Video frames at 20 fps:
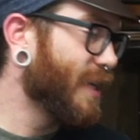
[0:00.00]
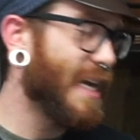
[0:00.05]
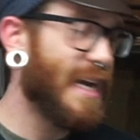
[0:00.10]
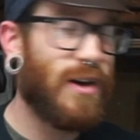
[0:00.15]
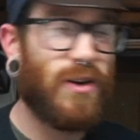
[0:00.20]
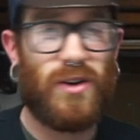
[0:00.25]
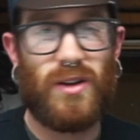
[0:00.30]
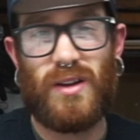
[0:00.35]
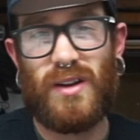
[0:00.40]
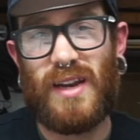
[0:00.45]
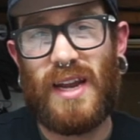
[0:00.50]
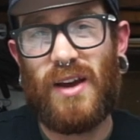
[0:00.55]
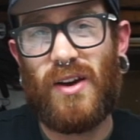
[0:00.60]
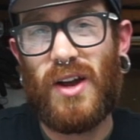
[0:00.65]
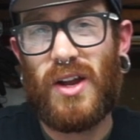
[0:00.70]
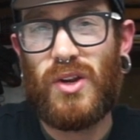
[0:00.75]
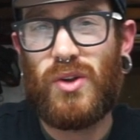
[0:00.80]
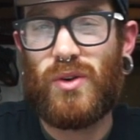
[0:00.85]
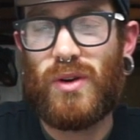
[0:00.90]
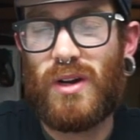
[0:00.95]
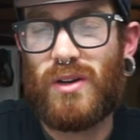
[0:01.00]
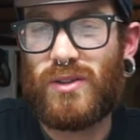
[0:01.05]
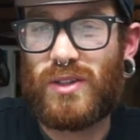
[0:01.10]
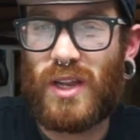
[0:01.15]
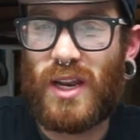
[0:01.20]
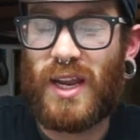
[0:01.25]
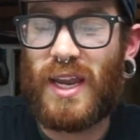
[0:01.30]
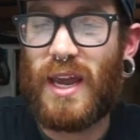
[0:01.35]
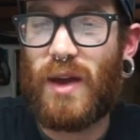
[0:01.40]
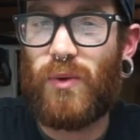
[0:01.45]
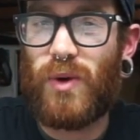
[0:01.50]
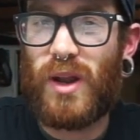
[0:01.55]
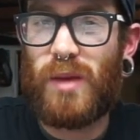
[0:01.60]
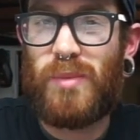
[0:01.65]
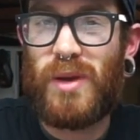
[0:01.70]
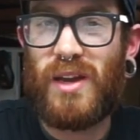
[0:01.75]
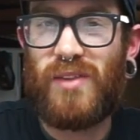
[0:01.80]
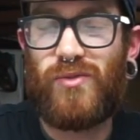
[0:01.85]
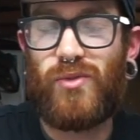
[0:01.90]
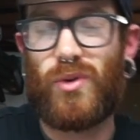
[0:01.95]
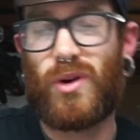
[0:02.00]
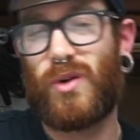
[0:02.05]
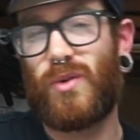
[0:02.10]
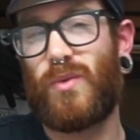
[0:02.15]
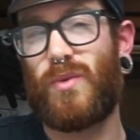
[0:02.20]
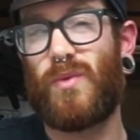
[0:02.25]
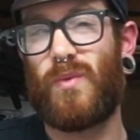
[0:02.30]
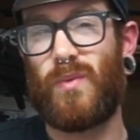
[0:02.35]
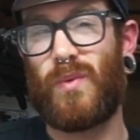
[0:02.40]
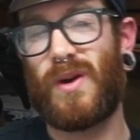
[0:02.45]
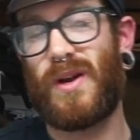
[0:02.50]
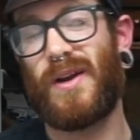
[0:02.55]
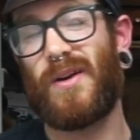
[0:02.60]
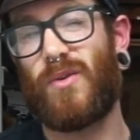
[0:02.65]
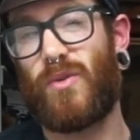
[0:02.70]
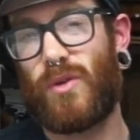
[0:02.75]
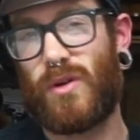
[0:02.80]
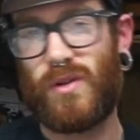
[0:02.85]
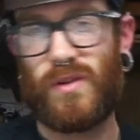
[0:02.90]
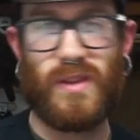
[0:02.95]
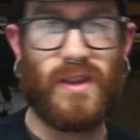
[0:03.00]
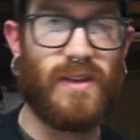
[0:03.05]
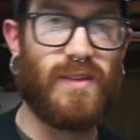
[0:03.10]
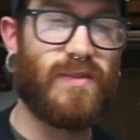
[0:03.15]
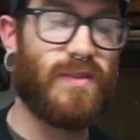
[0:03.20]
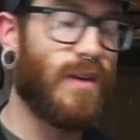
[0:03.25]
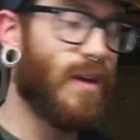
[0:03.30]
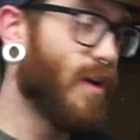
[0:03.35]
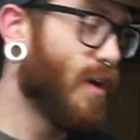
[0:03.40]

Now, now I knew I was going to get what I paid for when I ordered this.